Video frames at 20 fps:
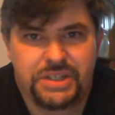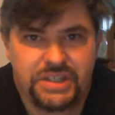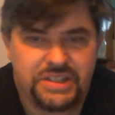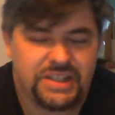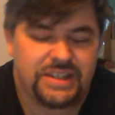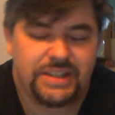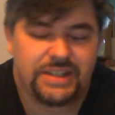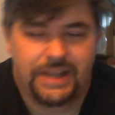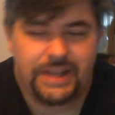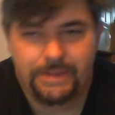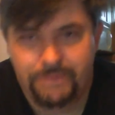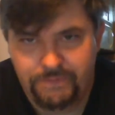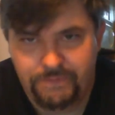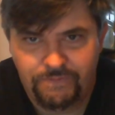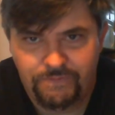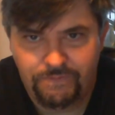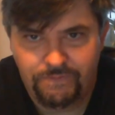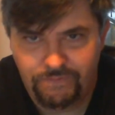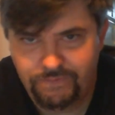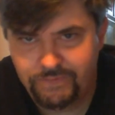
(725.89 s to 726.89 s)

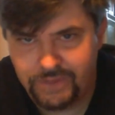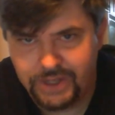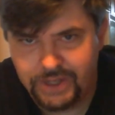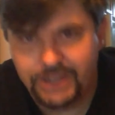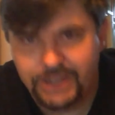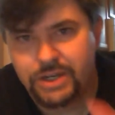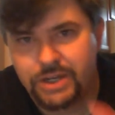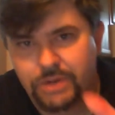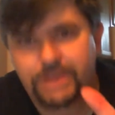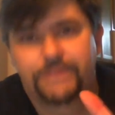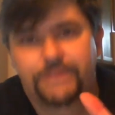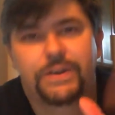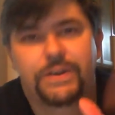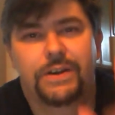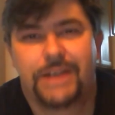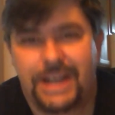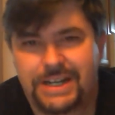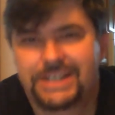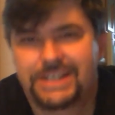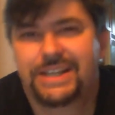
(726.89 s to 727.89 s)
I know if you're
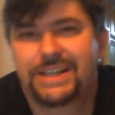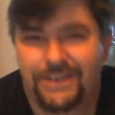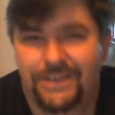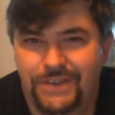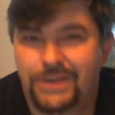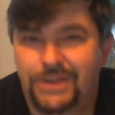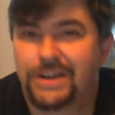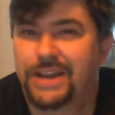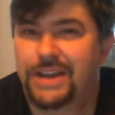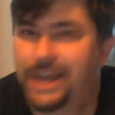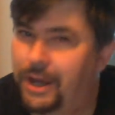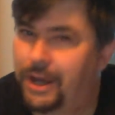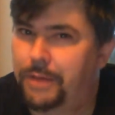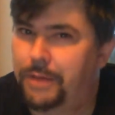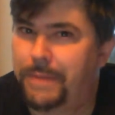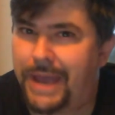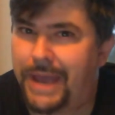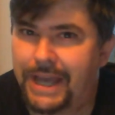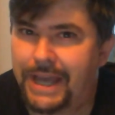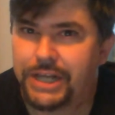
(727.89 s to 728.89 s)
gonna
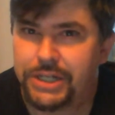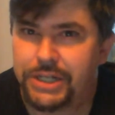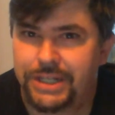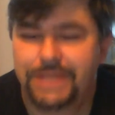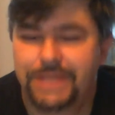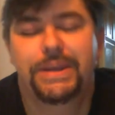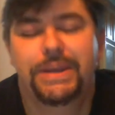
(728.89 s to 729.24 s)
actually me,